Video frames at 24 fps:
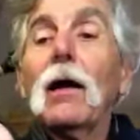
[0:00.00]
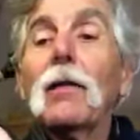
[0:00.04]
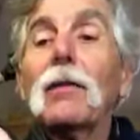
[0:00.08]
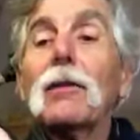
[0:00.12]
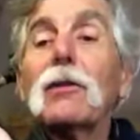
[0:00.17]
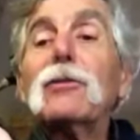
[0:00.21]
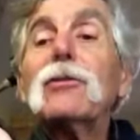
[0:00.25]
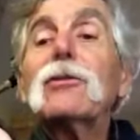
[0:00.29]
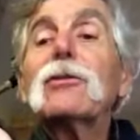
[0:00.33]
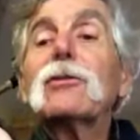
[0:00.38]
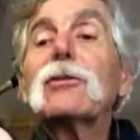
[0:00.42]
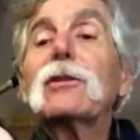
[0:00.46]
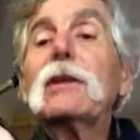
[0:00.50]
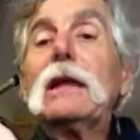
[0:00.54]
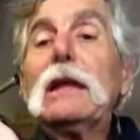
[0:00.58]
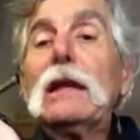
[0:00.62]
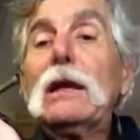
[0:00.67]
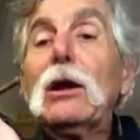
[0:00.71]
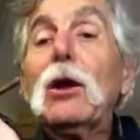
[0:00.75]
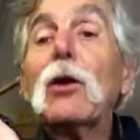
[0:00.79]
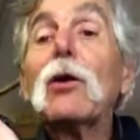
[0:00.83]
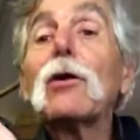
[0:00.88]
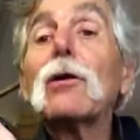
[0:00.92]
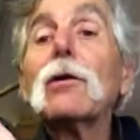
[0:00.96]
This is
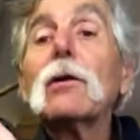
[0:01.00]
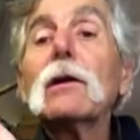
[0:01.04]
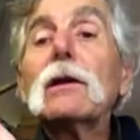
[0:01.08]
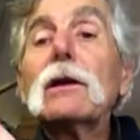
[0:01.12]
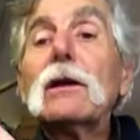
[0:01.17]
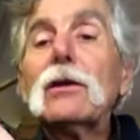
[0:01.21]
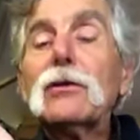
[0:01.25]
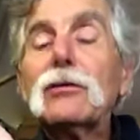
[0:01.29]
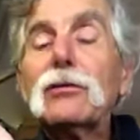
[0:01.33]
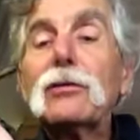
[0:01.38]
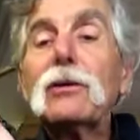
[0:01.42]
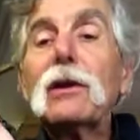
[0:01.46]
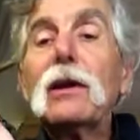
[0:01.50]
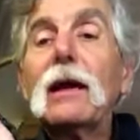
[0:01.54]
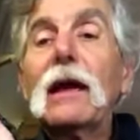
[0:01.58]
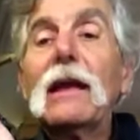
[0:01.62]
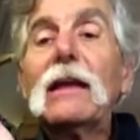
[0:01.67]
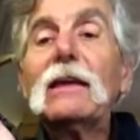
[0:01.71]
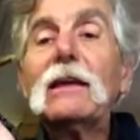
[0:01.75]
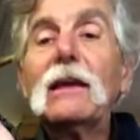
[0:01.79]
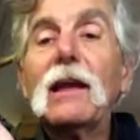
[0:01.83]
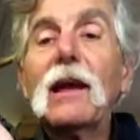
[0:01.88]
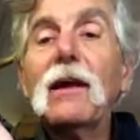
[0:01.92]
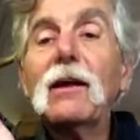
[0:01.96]
the earliest
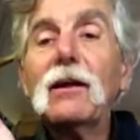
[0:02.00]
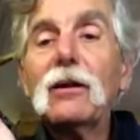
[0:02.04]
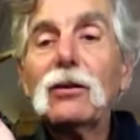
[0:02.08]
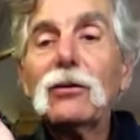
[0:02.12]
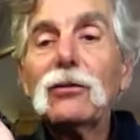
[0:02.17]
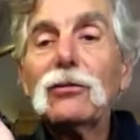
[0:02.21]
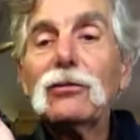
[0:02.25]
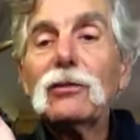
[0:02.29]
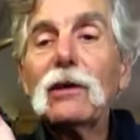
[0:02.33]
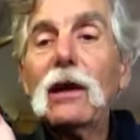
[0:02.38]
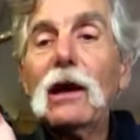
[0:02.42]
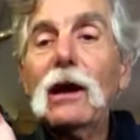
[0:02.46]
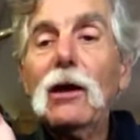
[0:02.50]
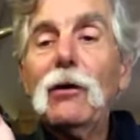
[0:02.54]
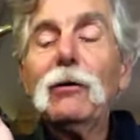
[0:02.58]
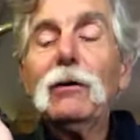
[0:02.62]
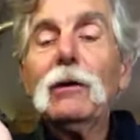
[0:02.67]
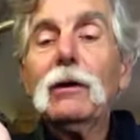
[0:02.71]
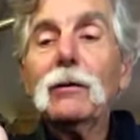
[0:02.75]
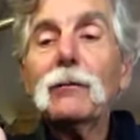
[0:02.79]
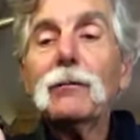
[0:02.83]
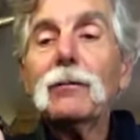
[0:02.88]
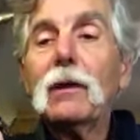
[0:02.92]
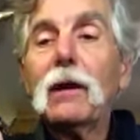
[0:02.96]

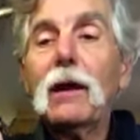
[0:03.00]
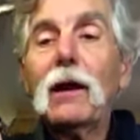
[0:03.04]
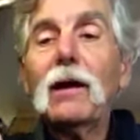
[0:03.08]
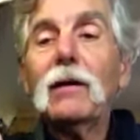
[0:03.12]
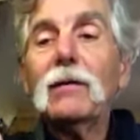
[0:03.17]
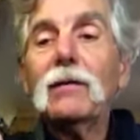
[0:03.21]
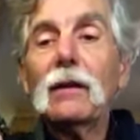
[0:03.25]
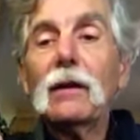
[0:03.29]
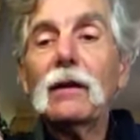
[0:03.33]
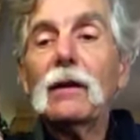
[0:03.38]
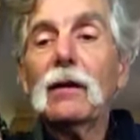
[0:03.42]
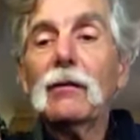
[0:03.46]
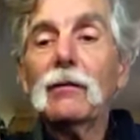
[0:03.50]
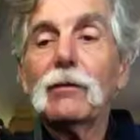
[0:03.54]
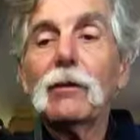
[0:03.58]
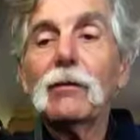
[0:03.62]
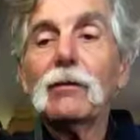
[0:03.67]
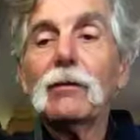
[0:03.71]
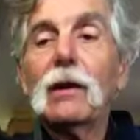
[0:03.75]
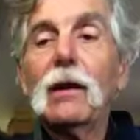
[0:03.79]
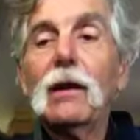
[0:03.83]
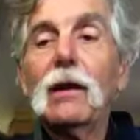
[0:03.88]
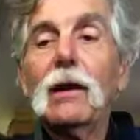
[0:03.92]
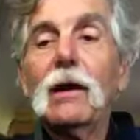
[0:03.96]
Yanagisawa I think I've
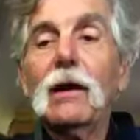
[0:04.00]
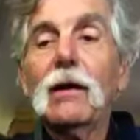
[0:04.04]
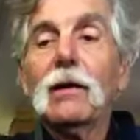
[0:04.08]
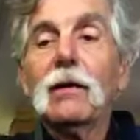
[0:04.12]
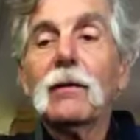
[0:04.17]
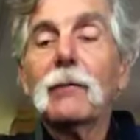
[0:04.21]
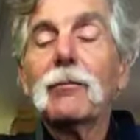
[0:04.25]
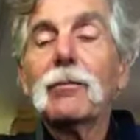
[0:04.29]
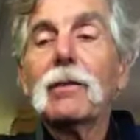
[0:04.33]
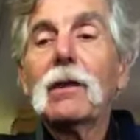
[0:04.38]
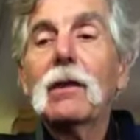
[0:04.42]
ever had.